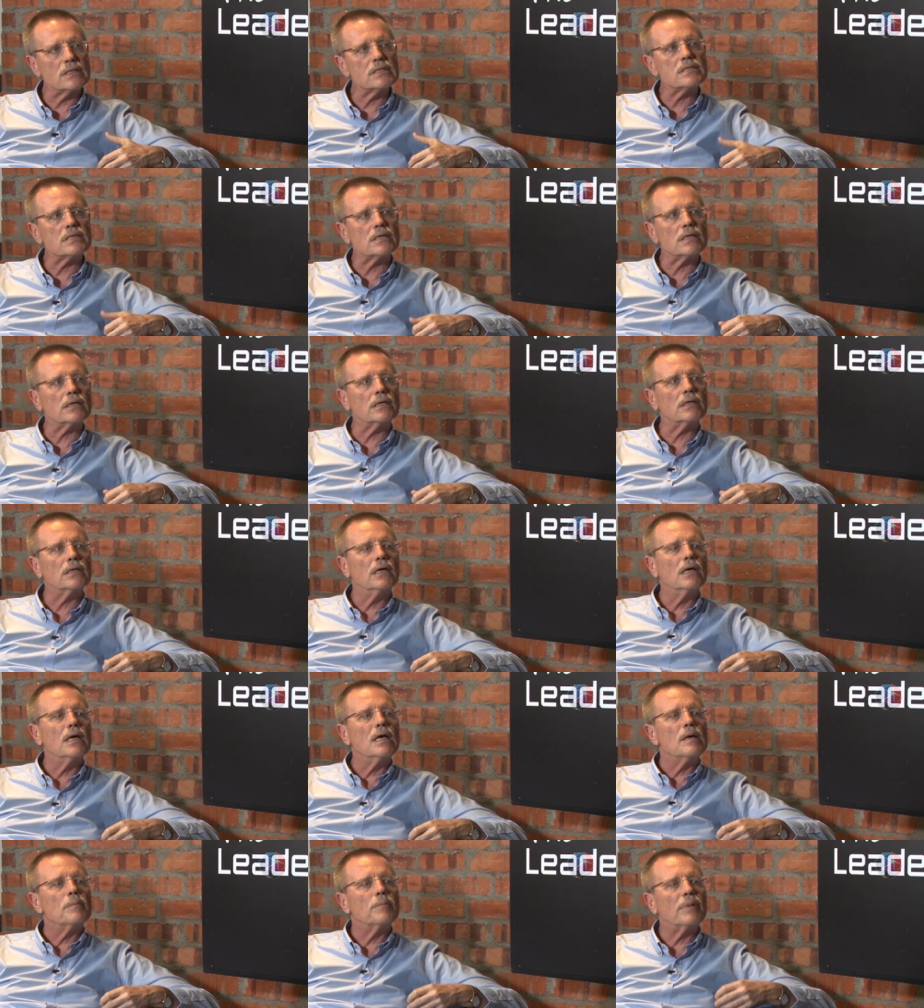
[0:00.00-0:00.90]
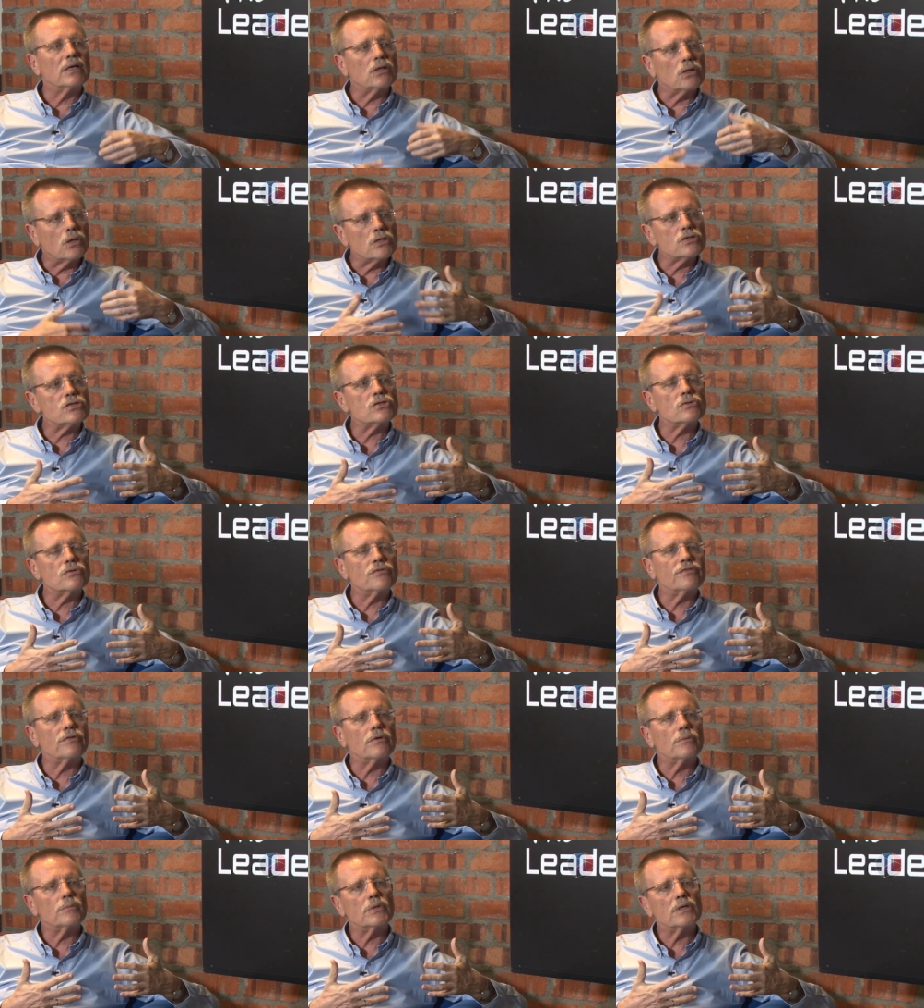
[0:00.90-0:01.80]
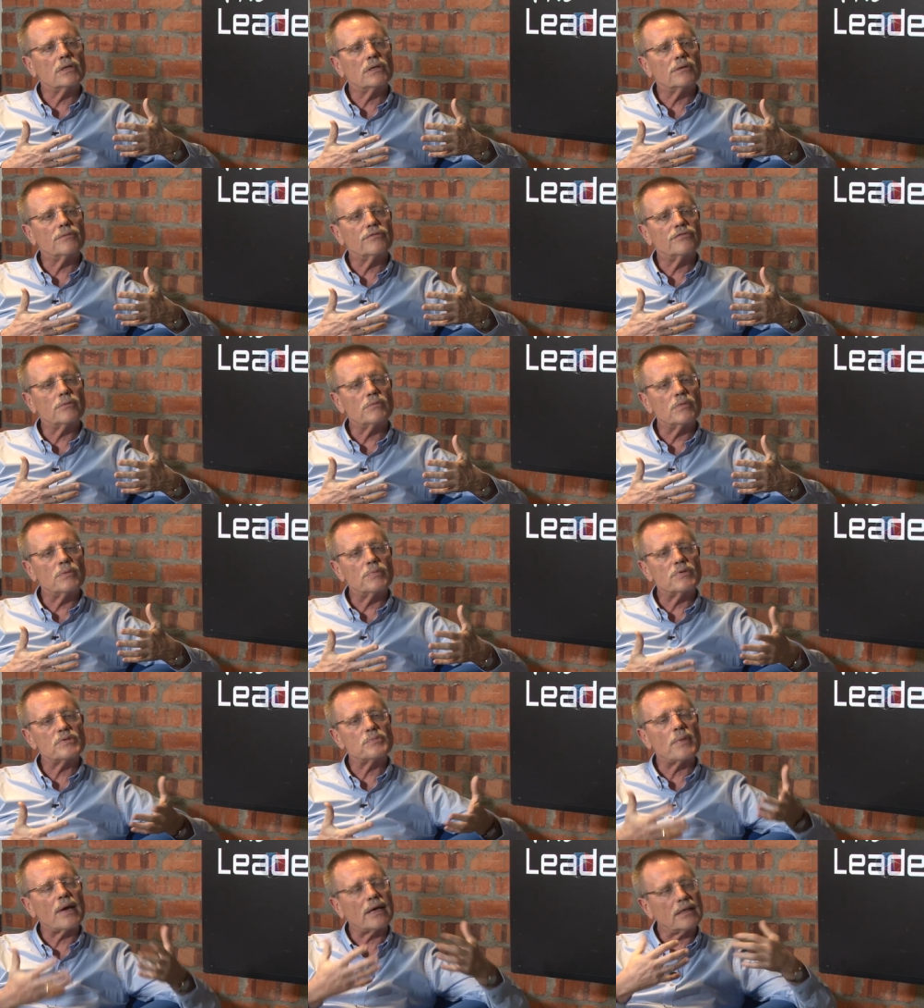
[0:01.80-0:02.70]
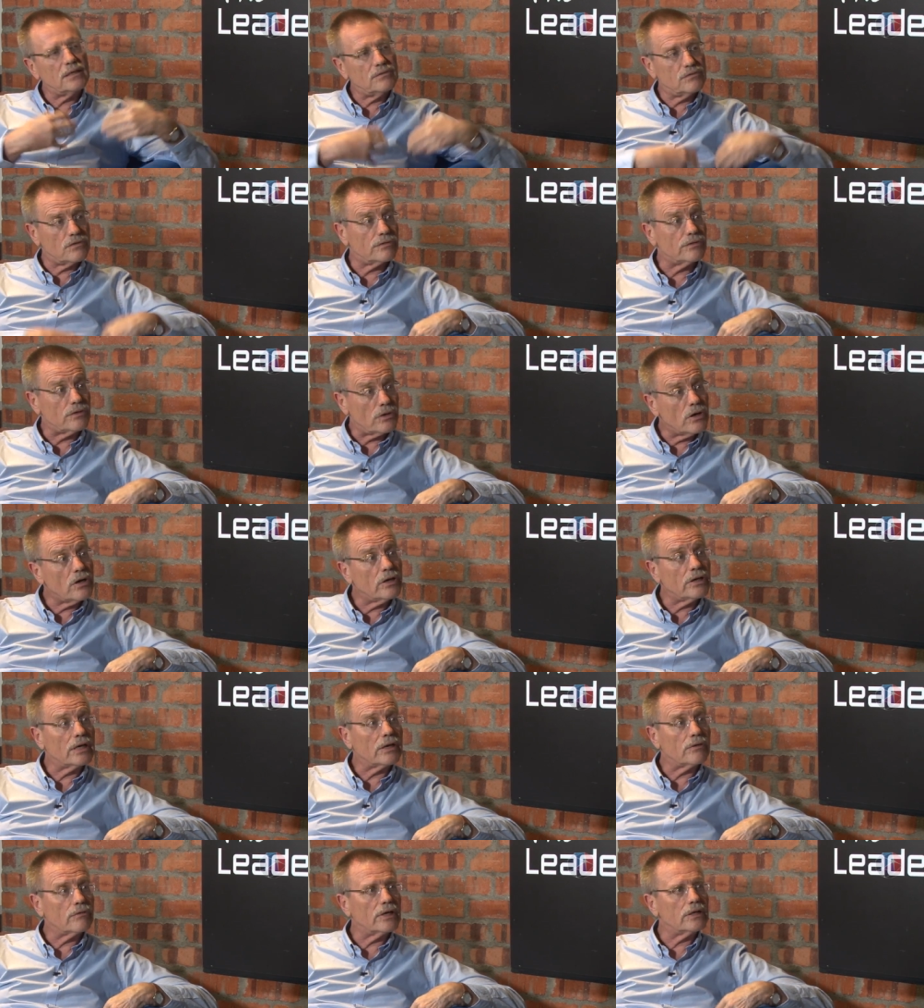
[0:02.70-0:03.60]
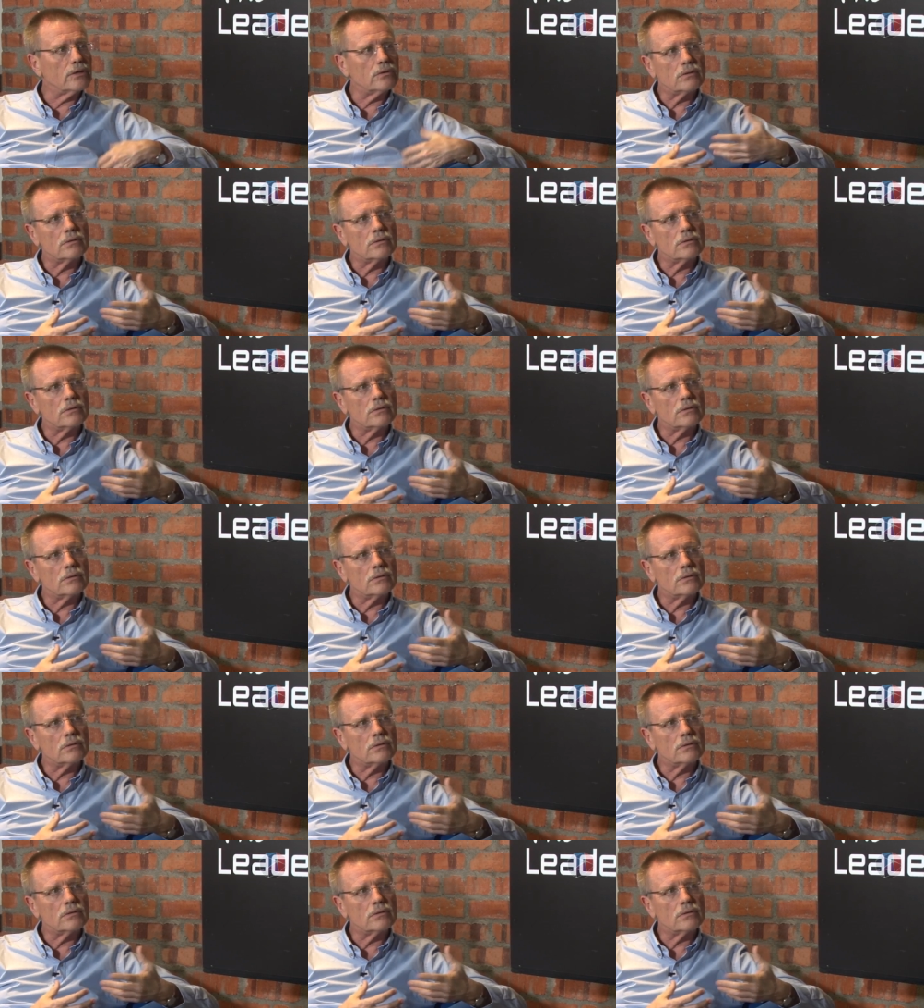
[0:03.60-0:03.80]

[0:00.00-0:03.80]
easier, but also from a perspective of learning, right?